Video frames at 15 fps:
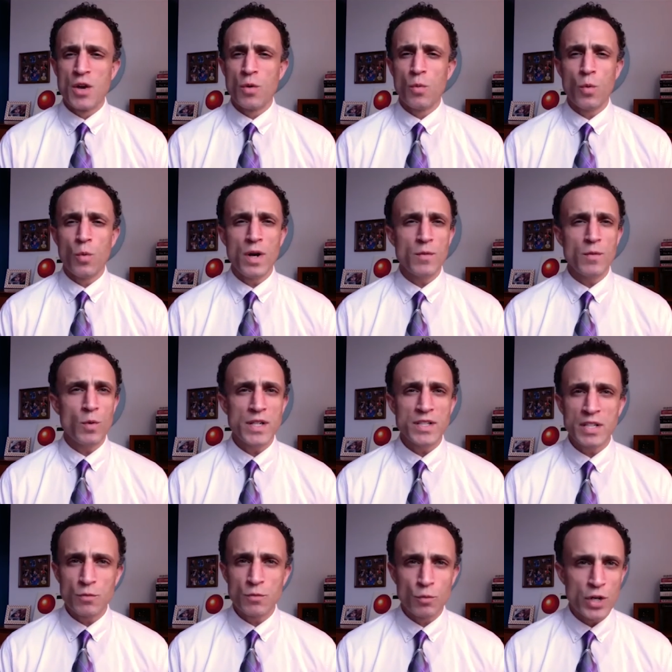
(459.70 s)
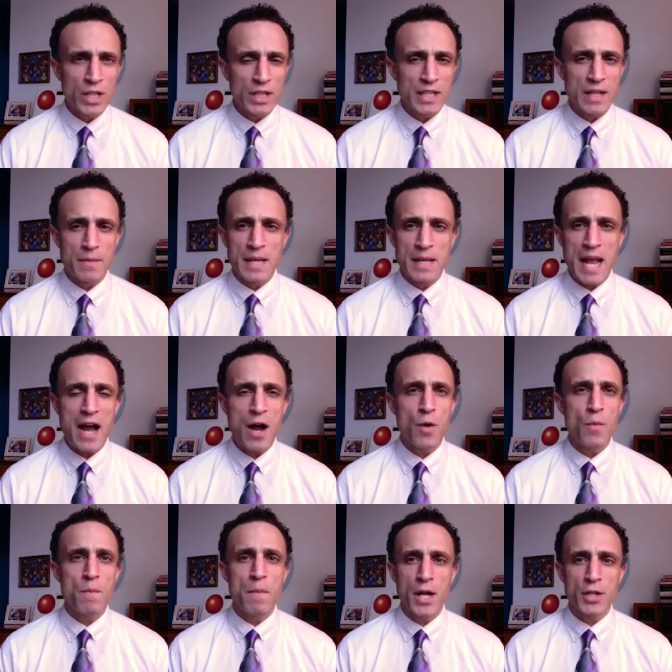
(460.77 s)
What's it really? I mean, how
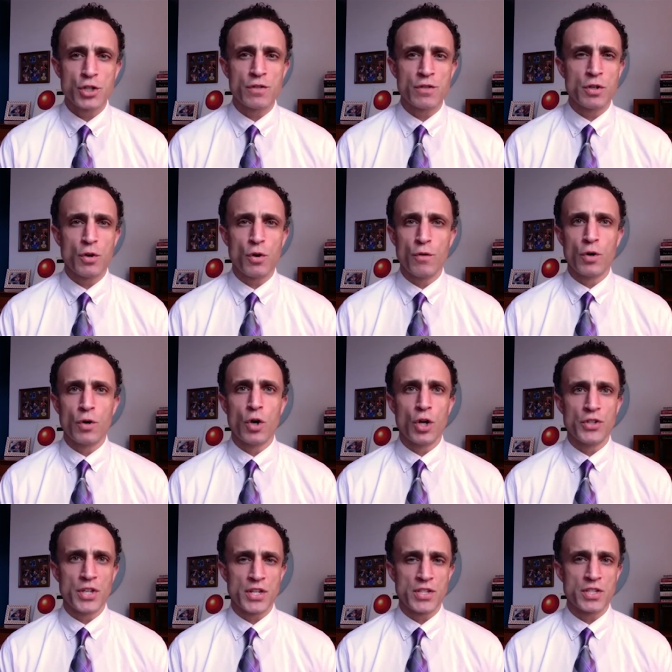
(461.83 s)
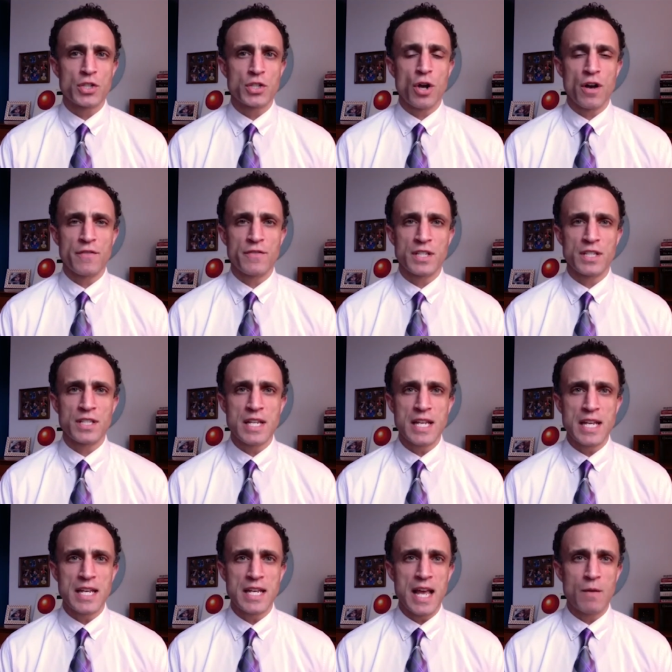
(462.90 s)
much of an overhaul does this office
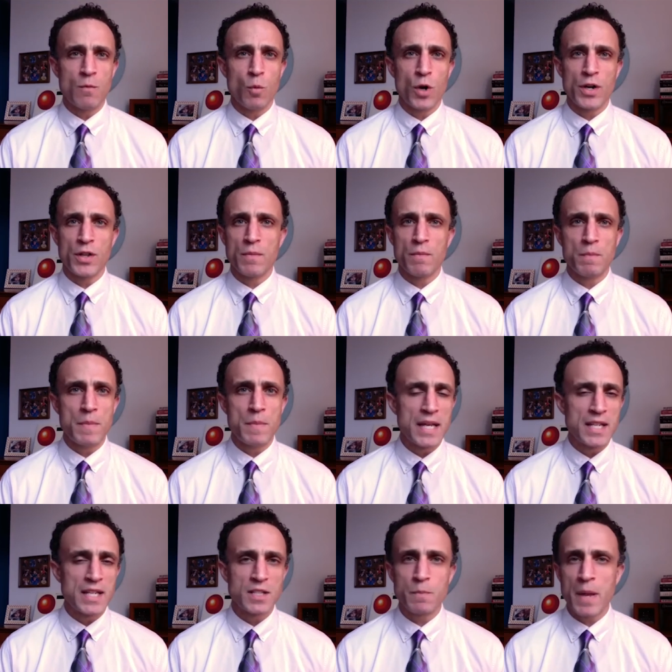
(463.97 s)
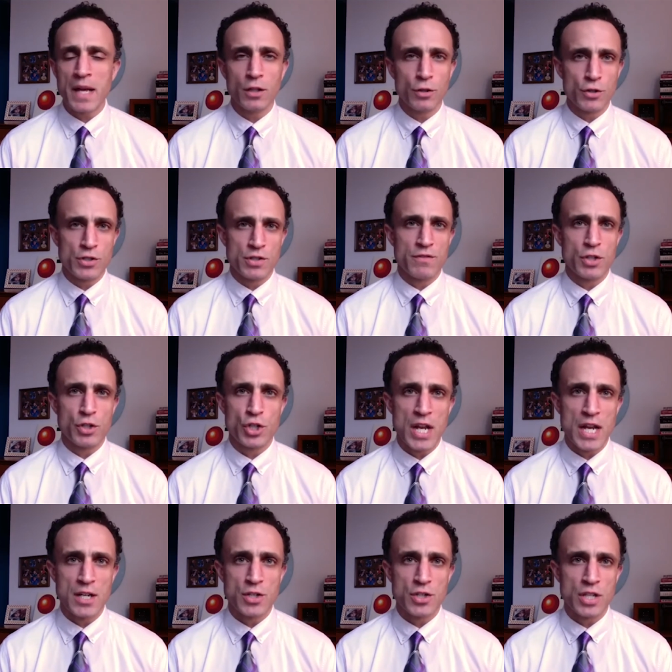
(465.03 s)
need, and what are the biggest pillars of the
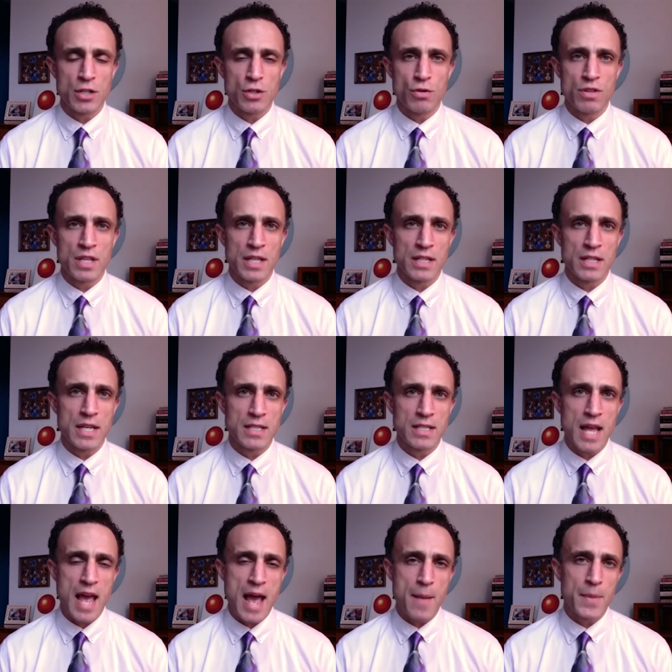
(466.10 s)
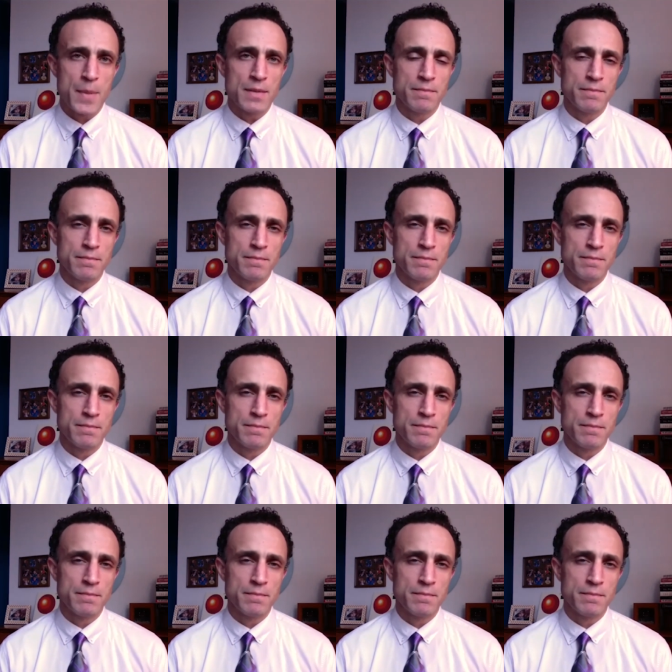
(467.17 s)
change that you think needs to happen?